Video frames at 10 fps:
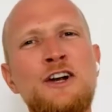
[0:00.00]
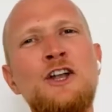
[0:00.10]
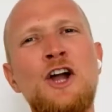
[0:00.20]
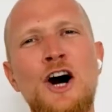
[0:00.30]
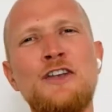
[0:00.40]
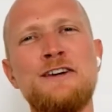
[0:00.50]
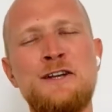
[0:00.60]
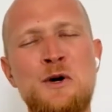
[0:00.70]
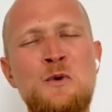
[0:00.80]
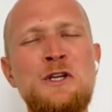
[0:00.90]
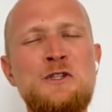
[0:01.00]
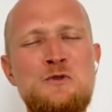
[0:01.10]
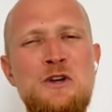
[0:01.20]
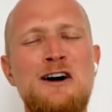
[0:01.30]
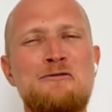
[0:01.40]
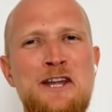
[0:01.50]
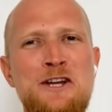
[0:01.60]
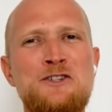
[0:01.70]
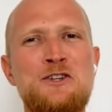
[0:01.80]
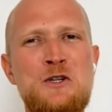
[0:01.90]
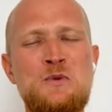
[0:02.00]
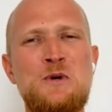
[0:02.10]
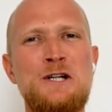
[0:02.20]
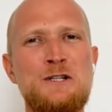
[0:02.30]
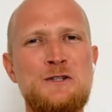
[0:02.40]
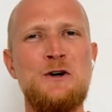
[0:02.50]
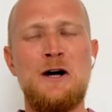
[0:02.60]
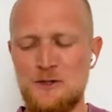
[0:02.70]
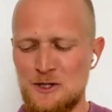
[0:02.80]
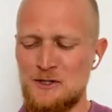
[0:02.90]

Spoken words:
a lot, and I really do love nature as well. So I'm just